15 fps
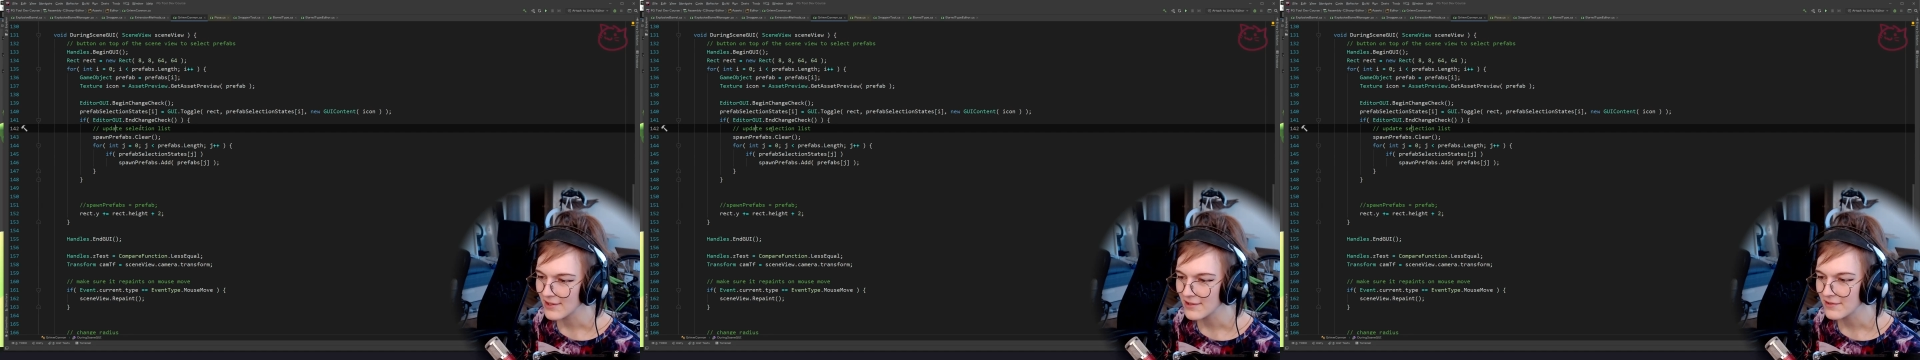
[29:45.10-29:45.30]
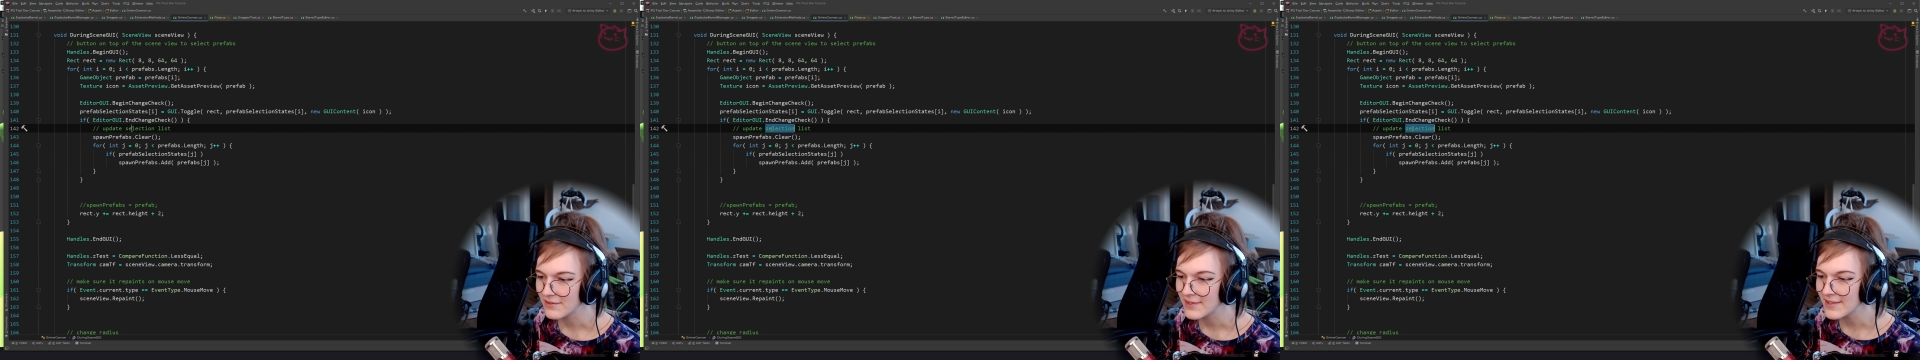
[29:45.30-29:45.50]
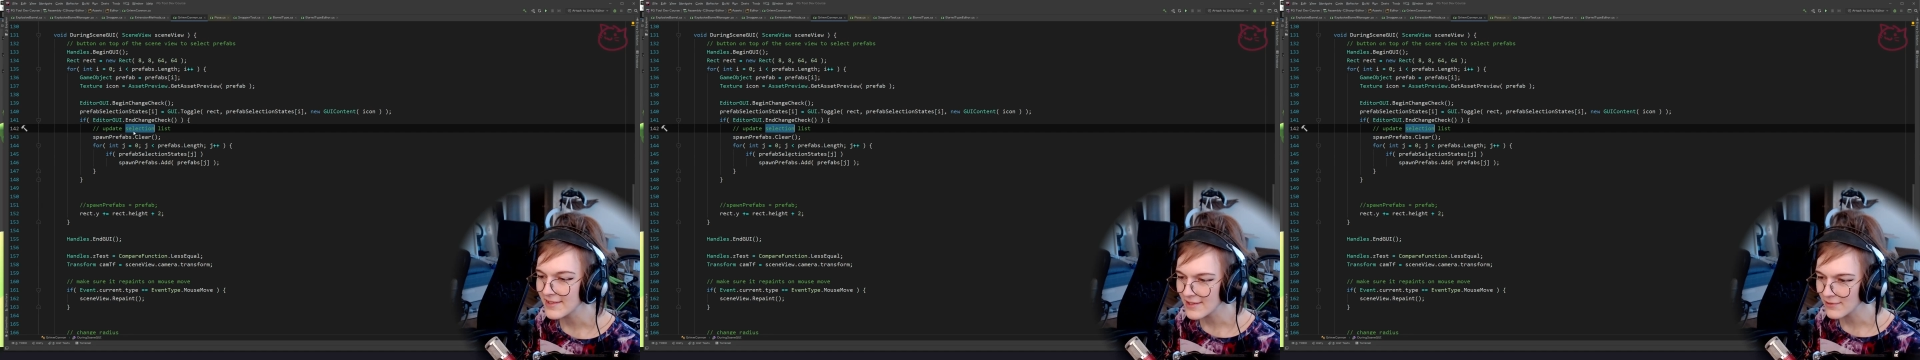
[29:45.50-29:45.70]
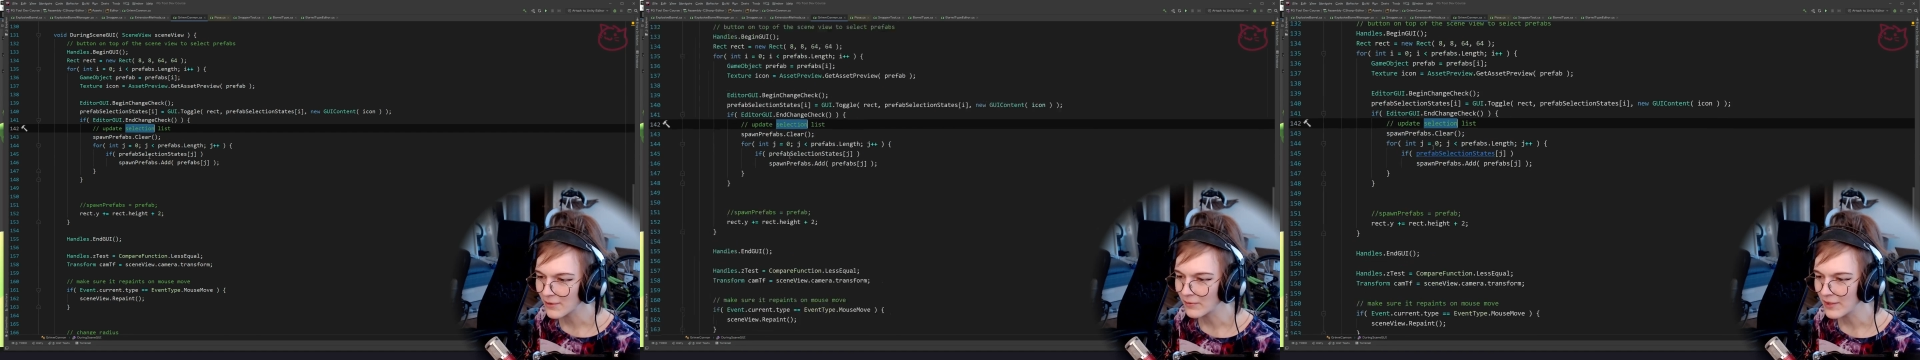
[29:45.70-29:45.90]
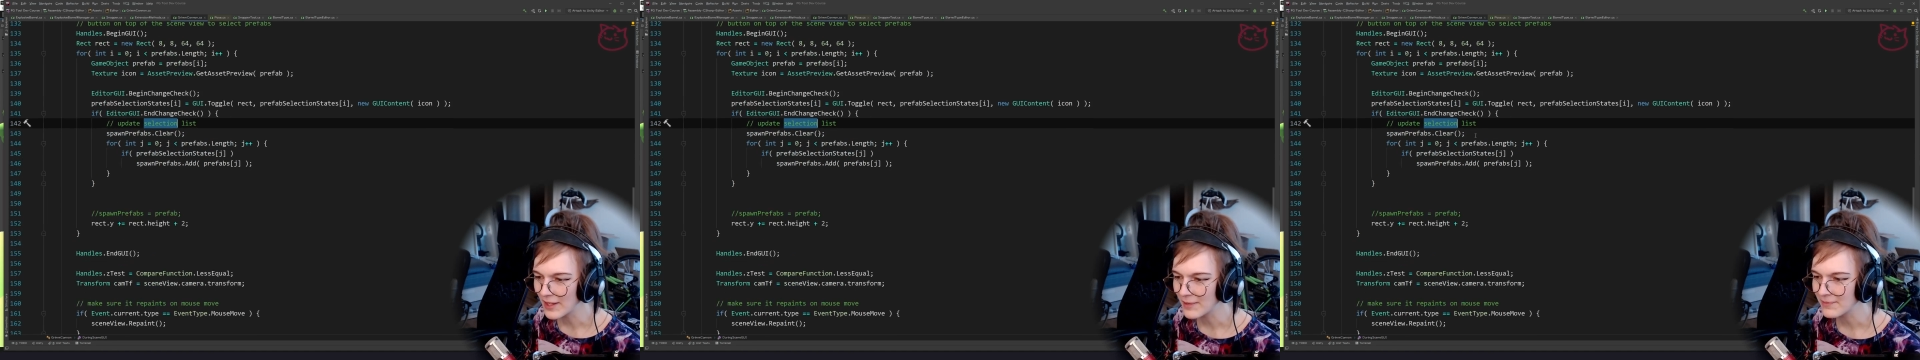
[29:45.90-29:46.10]
this is where
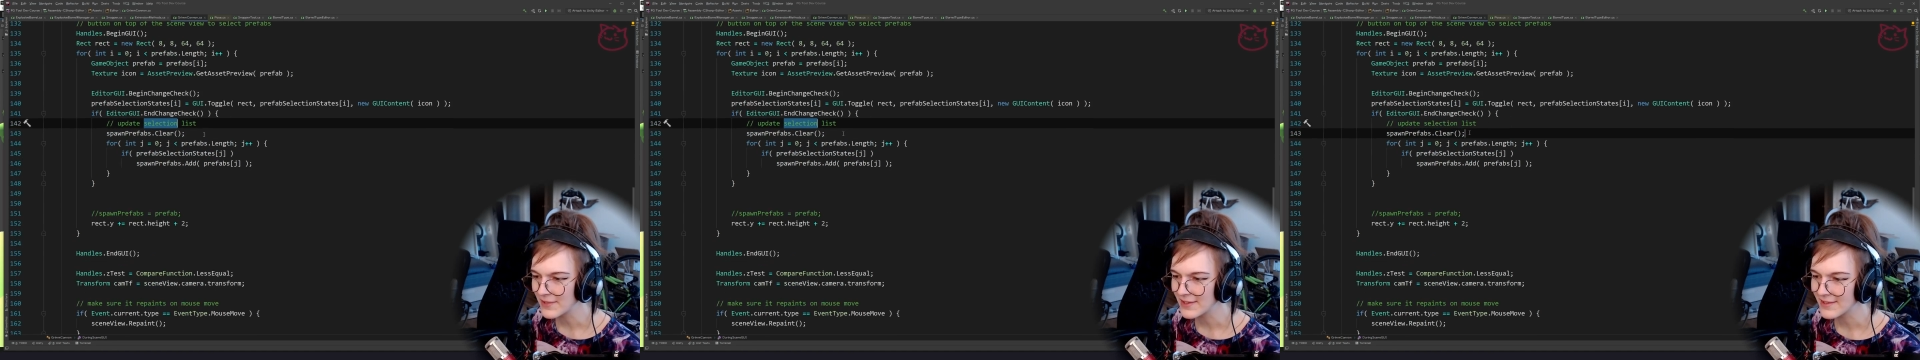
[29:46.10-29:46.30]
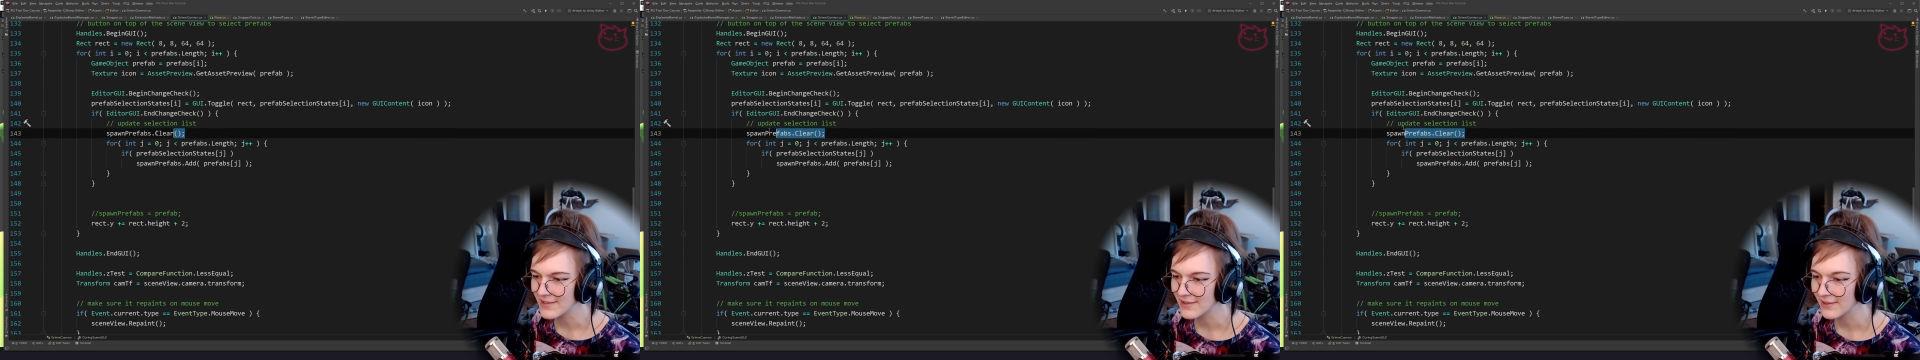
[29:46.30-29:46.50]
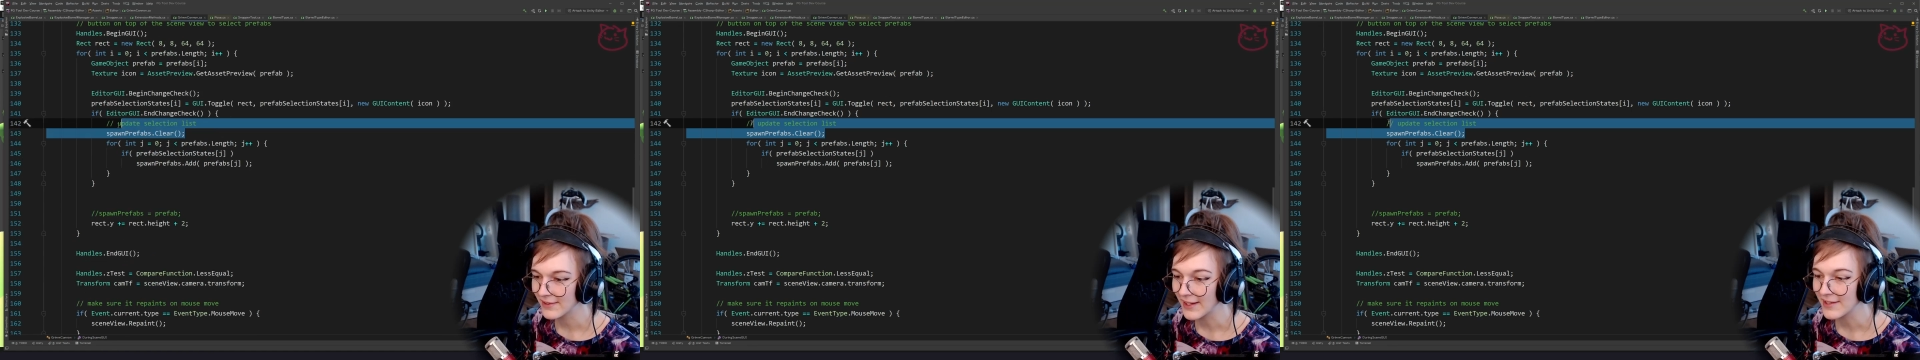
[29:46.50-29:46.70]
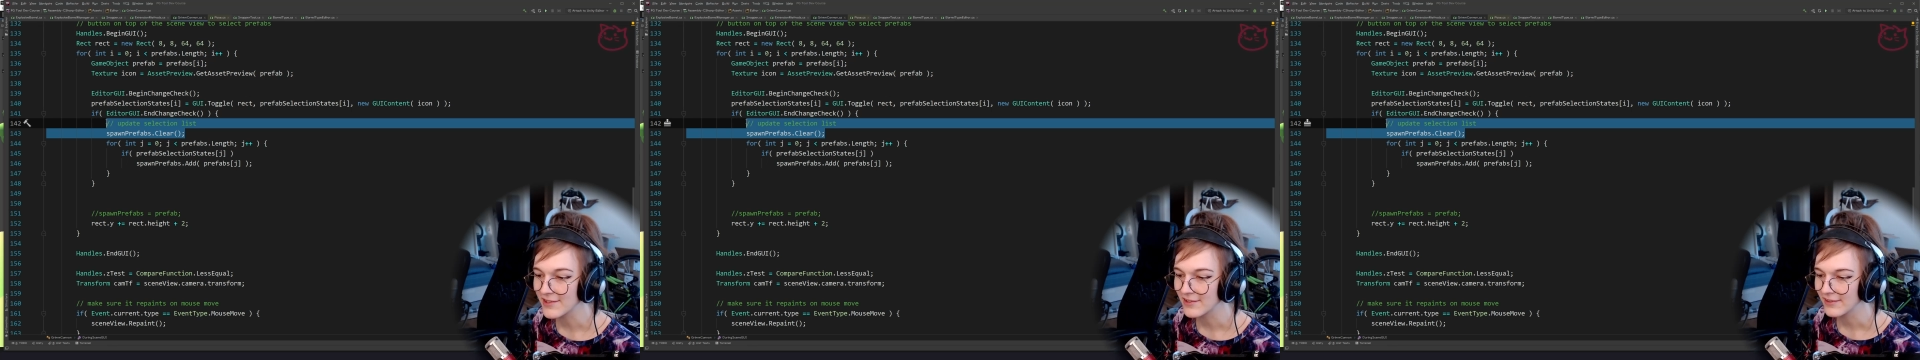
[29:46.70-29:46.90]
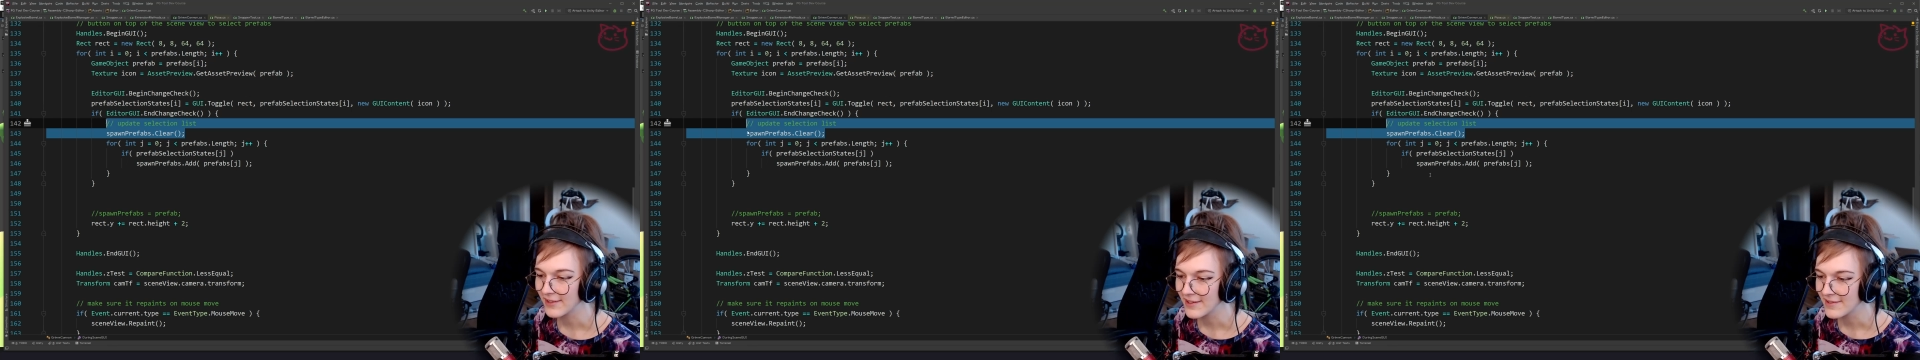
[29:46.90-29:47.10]
we update the
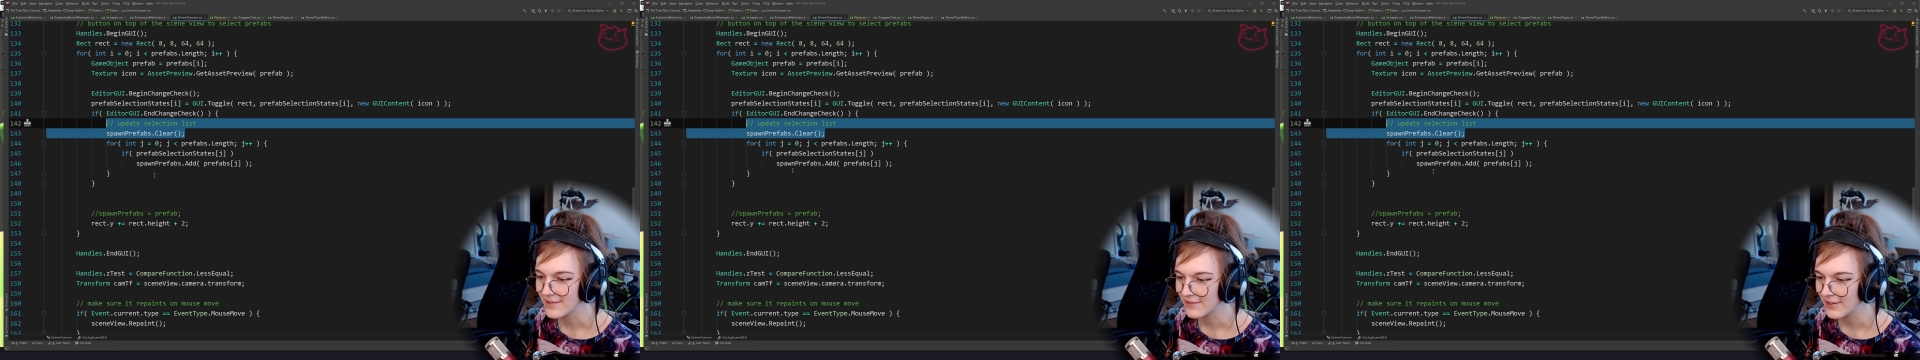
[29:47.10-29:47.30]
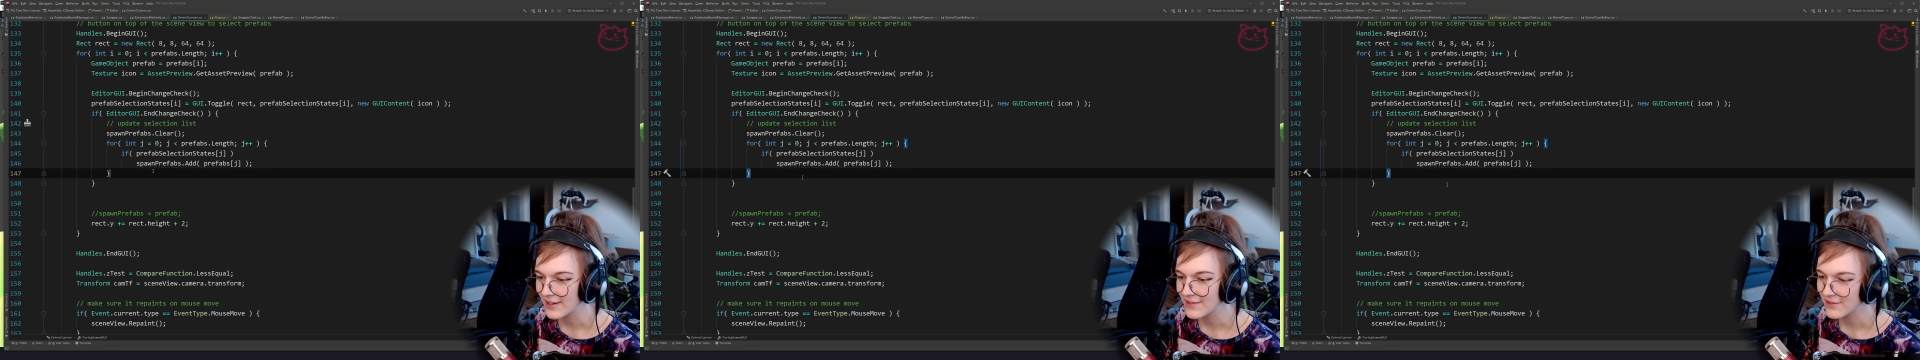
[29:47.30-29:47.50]
selection list, right?